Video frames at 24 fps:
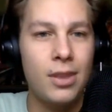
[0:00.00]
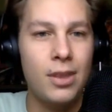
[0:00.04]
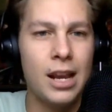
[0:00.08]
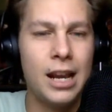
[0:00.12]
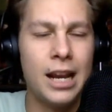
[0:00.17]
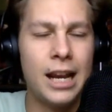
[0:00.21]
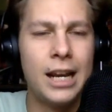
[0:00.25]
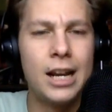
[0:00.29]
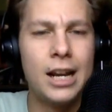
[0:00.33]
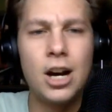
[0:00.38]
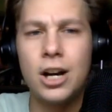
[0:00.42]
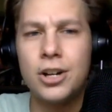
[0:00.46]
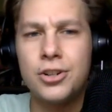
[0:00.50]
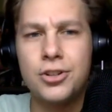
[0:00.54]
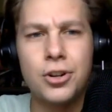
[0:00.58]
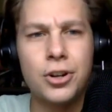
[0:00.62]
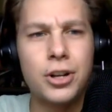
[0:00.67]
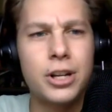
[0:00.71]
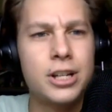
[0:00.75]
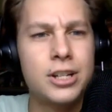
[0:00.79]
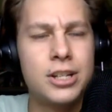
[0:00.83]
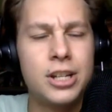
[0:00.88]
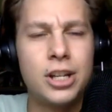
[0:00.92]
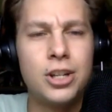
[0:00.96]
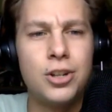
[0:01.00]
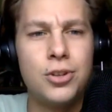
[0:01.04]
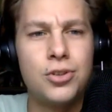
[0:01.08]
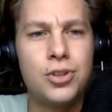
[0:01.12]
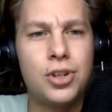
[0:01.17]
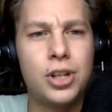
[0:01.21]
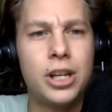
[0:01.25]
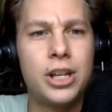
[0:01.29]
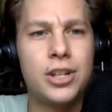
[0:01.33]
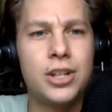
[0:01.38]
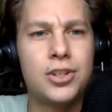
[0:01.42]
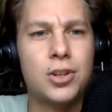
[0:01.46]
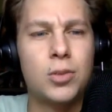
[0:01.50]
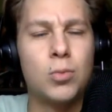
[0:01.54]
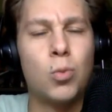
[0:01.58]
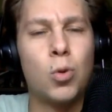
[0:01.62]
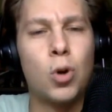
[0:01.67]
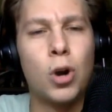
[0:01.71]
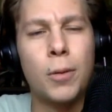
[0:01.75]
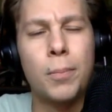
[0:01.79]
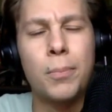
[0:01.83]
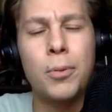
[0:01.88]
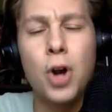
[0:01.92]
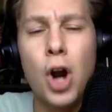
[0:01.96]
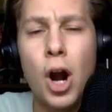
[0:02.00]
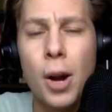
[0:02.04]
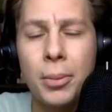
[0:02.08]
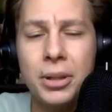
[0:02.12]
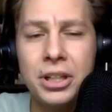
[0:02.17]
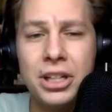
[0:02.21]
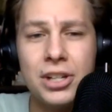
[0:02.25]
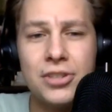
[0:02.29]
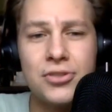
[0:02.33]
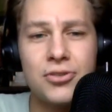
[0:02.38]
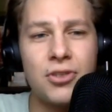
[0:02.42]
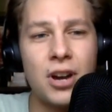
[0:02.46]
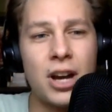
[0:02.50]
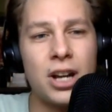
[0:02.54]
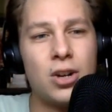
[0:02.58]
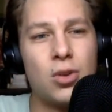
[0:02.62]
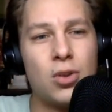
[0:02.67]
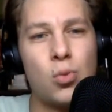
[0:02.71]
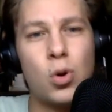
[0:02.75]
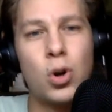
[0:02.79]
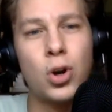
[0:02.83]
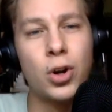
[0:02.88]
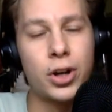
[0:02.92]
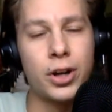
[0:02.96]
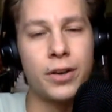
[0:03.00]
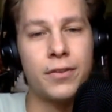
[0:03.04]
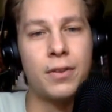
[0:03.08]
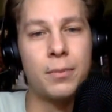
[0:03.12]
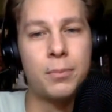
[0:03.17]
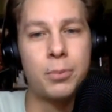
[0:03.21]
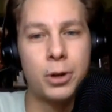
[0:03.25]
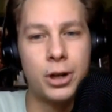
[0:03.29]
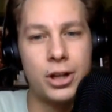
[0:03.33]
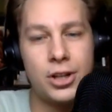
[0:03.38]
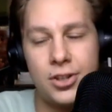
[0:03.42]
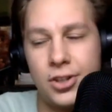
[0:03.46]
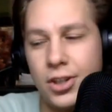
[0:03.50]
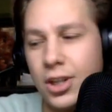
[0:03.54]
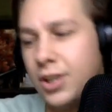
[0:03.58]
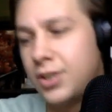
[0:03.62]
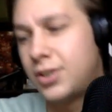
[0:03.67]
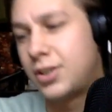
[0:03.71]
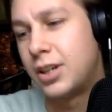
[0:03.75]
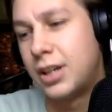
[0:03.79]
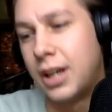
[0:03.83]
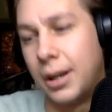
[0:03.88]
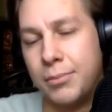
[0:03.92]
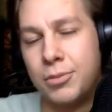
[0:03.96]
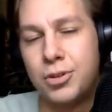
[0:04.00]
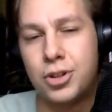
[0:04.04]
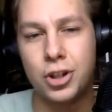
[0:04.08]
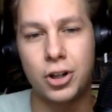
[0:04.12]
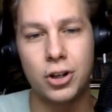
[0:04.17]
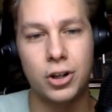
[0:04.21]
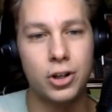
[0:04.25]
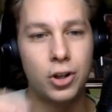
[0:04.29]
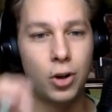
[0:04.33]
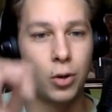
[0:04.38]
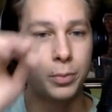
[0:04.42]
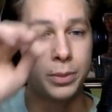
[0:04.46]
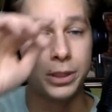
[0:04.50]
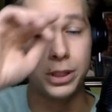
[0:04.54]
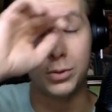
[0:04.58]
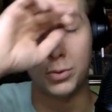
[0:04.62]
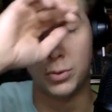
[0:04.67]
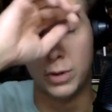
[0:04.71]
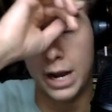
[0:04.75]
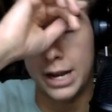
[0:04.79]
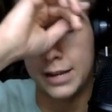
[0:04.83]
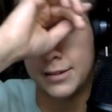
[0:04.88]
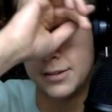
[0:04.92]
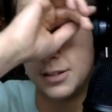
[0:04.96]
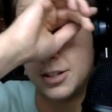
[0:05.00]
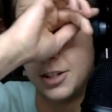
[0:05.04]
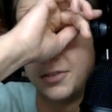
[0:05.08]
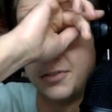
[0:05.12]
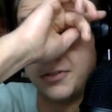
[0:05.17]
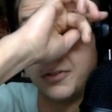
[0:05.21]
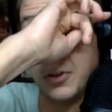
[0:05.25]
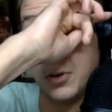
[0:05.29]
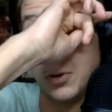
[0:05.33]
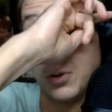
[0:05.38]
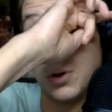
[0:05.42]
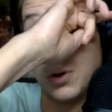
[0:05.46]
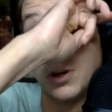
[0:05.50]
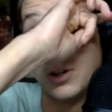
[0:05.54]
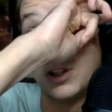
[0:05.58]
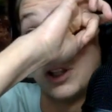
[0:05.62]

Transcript: and Ottinger continues to get some work, probably his final work of the preseason. I'm sure he'll be rested for